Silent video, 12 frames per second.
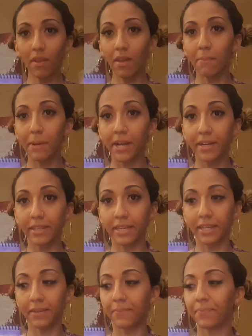
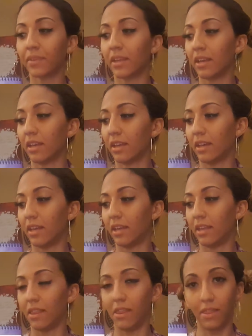Apparently,
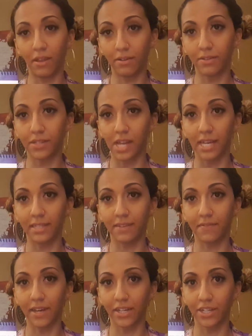those lights
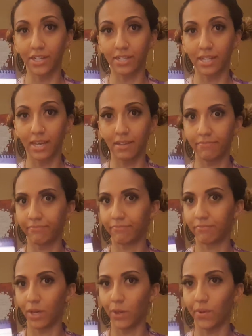affect your
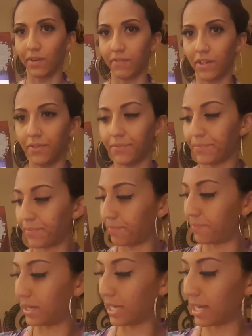skin. Who would have known?
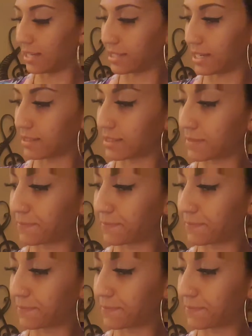But yeah, it does.